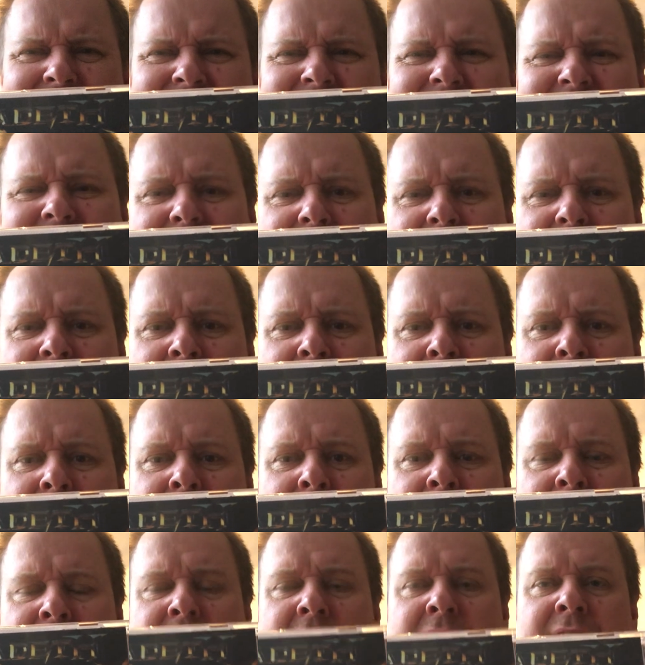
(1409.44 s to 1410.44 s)
I don't
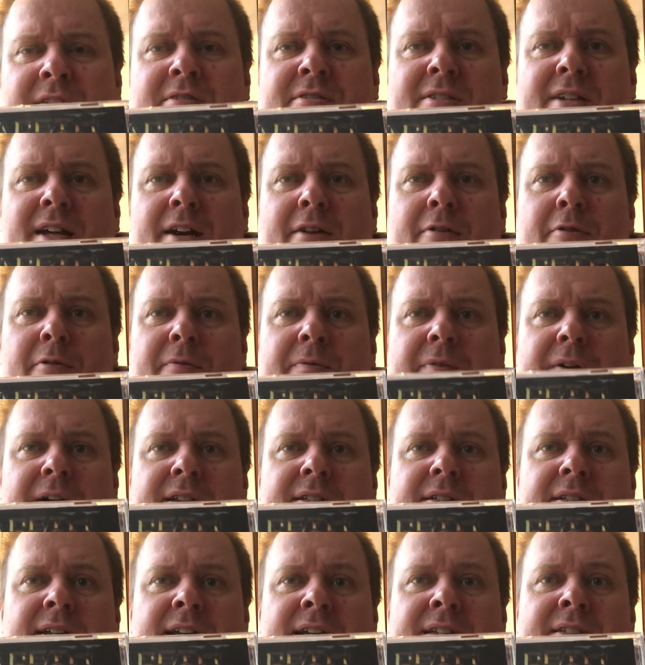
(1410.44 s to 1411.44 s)
know.
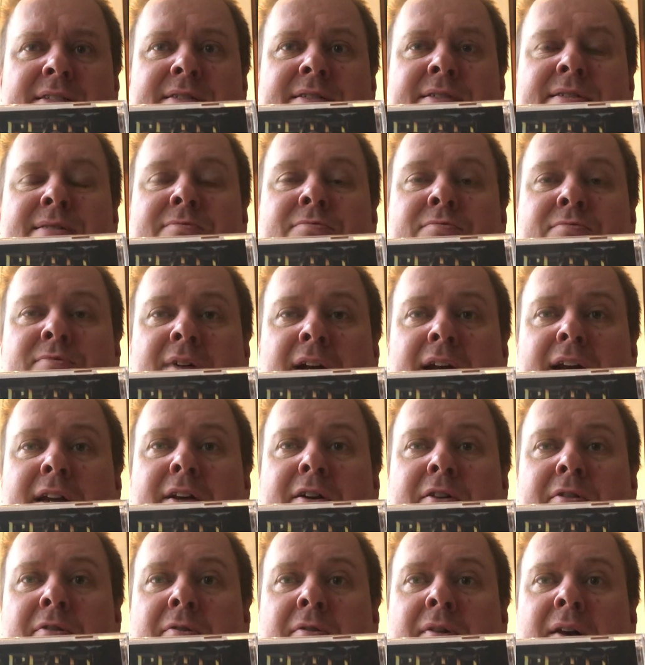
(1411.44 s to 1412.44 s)
Sacrifice has really
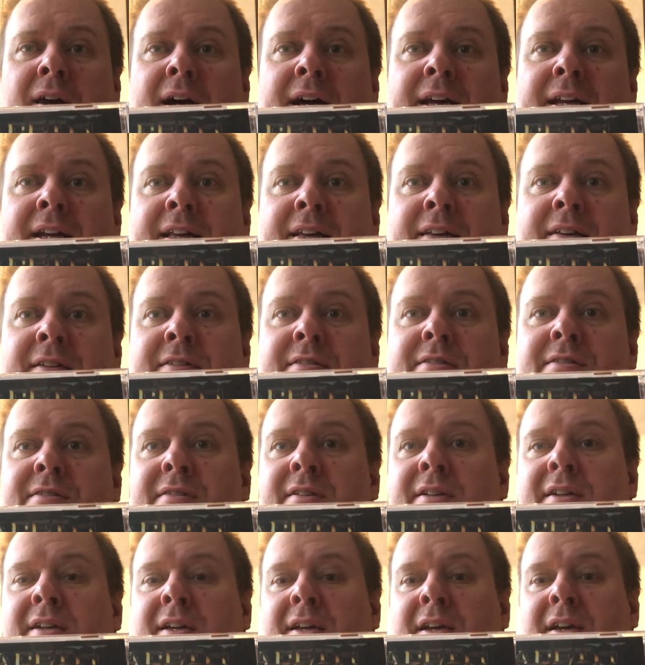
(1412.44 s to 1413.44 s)
cool ideas,
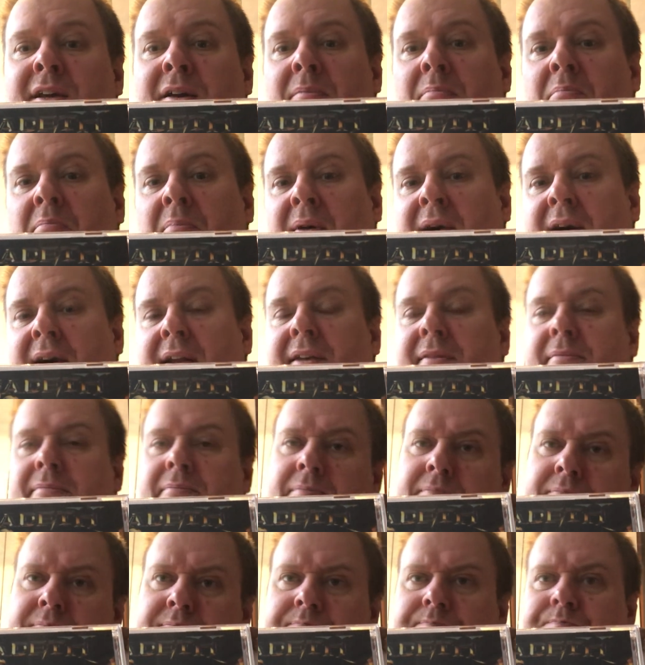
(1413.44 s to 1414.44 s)
but
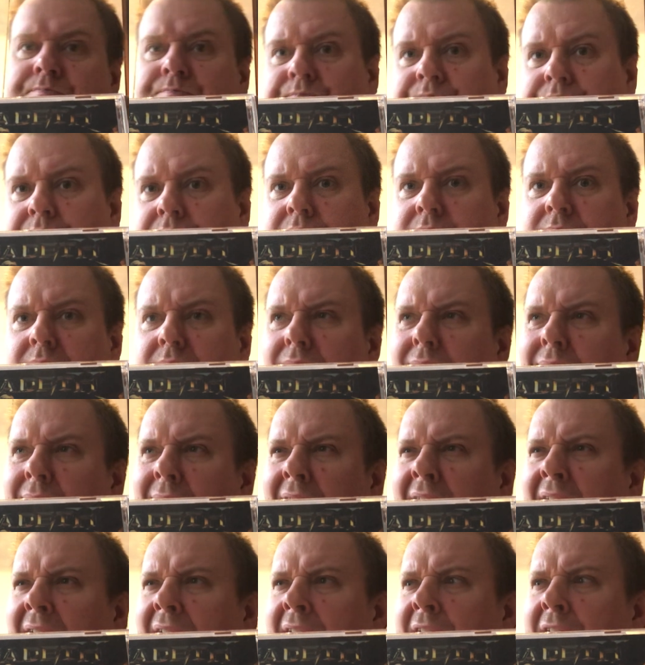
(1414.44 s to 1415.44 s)

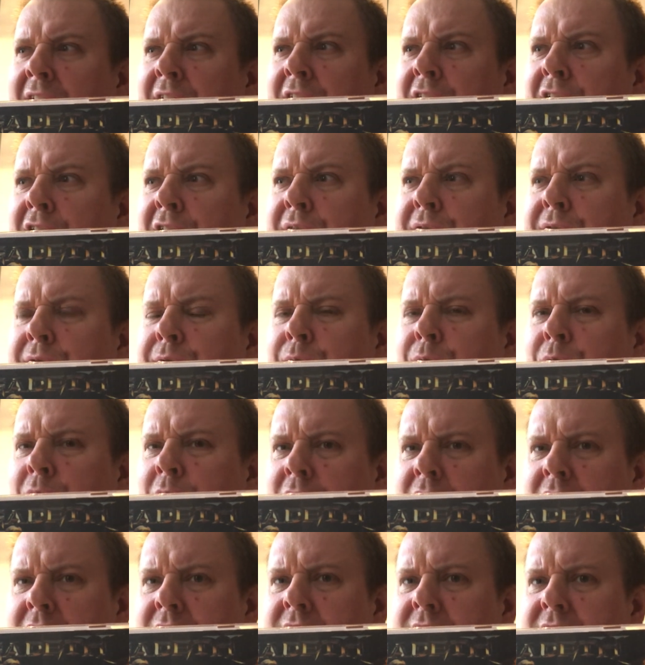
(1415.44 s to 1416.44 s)
I don't know if it
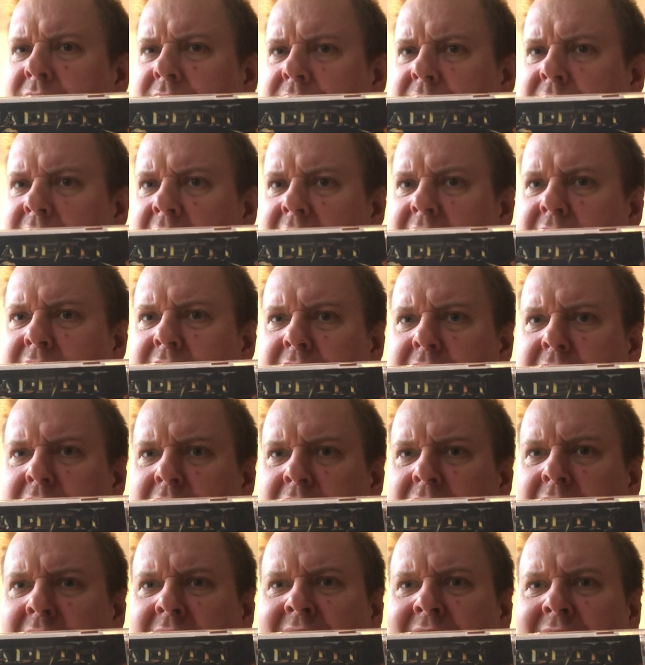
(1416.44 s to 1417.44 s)
works as a
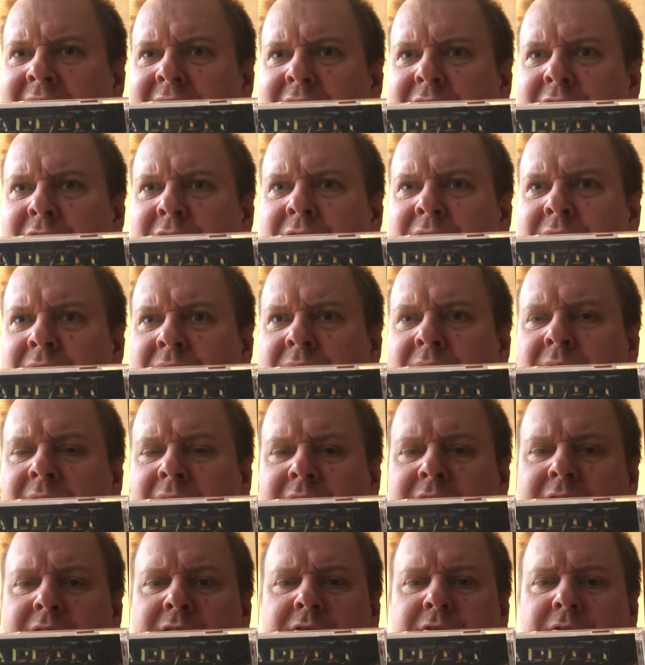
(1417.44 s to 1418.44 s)
song. I need to
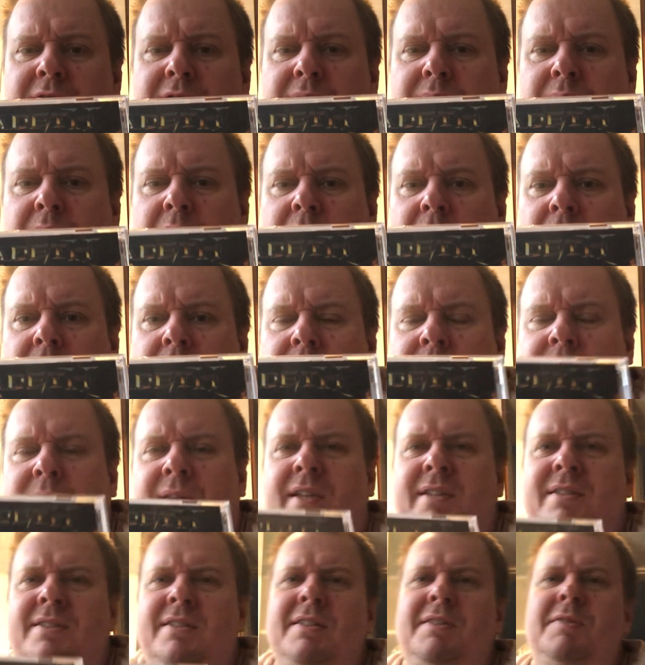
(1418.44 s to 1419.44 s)
listen to it more.
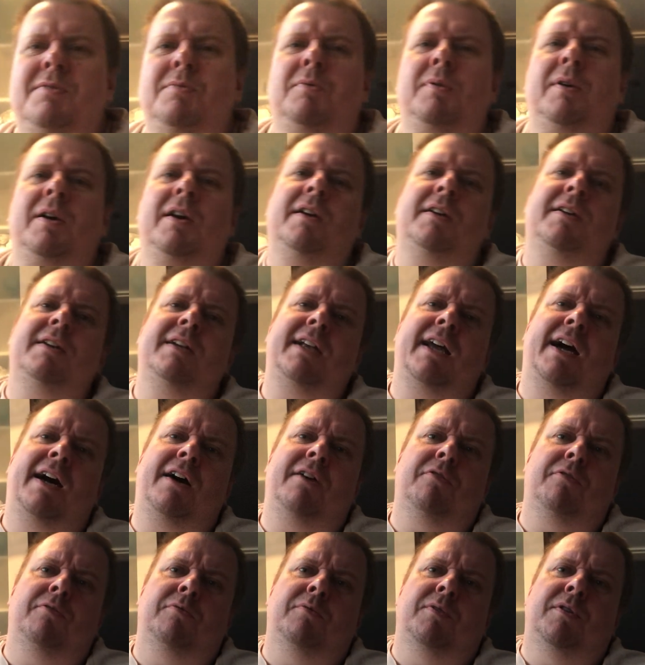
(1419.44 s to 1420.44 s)
There's this weird
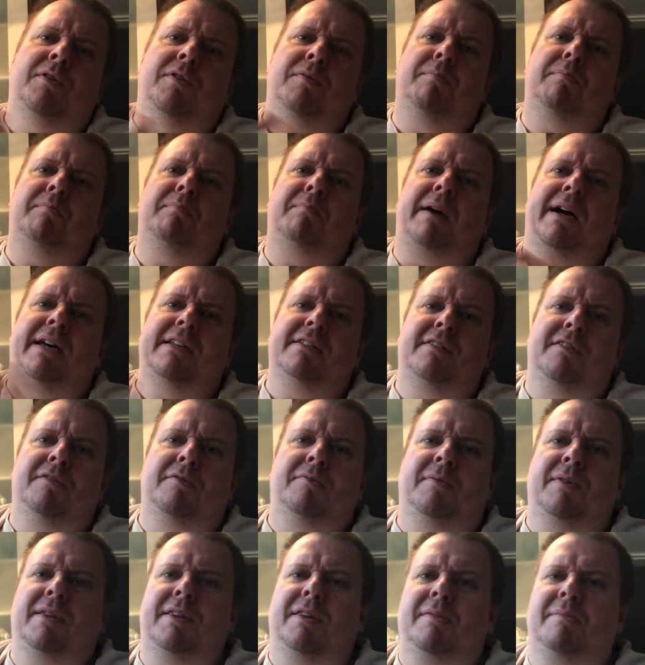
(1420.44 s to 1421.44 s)
downward pattern
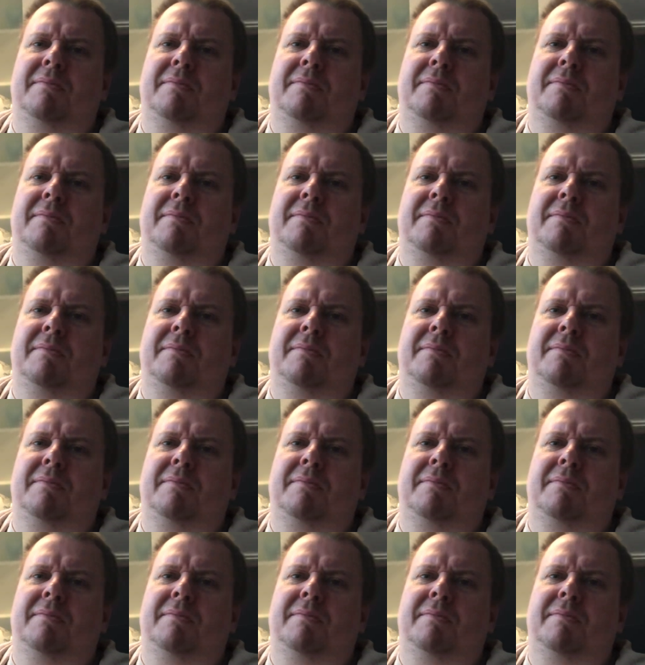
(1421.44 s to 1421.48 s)
with the